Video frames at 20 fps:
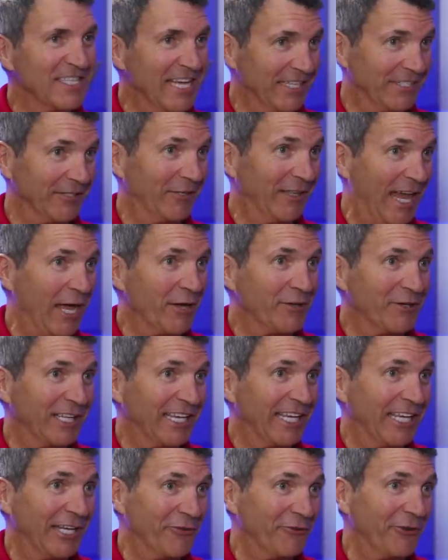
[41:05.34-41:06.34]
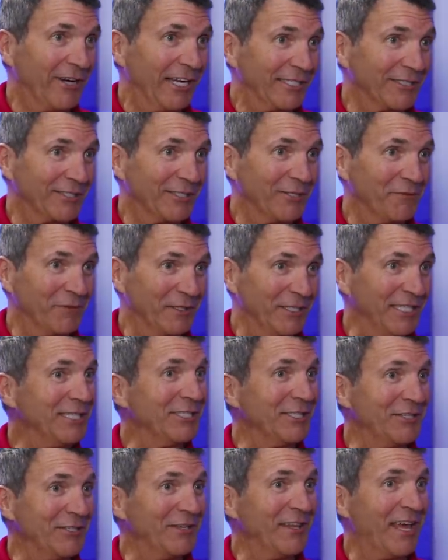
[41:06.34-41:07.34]
yet to allow you to get a drink. So if you
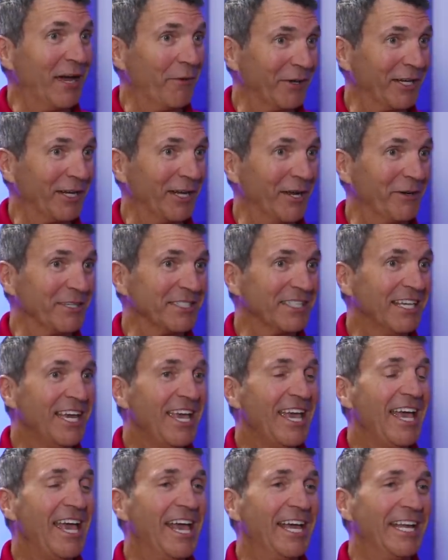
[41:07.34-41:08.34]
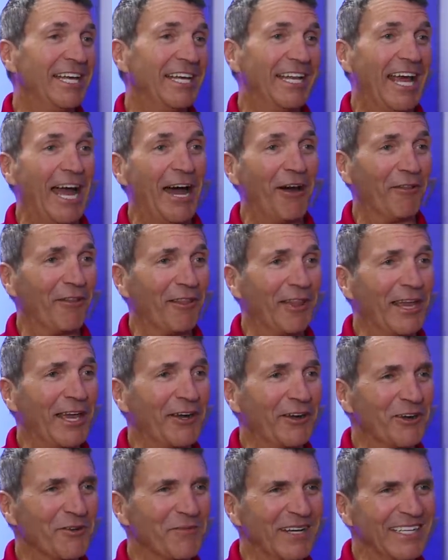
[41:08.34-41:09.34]
need to do that, we can always edit out
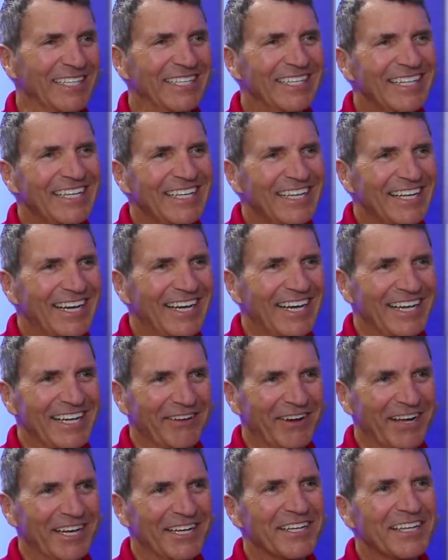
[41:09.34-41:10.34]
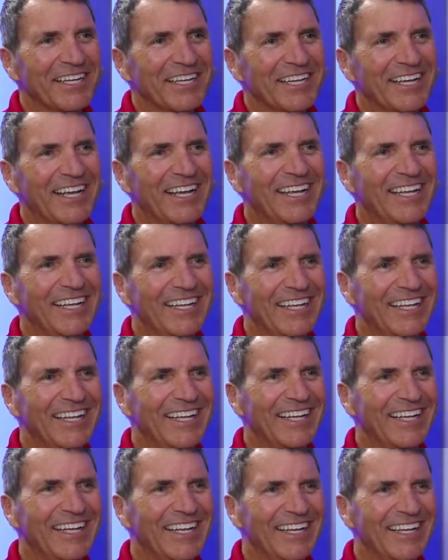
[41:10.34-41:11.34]
later. But okay. Well, anyway. I'm okay.
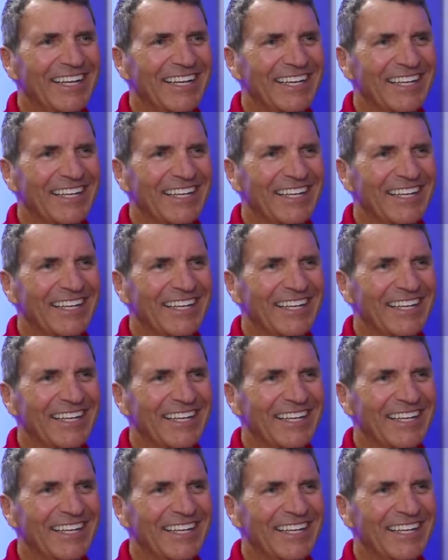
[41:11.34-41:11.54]
The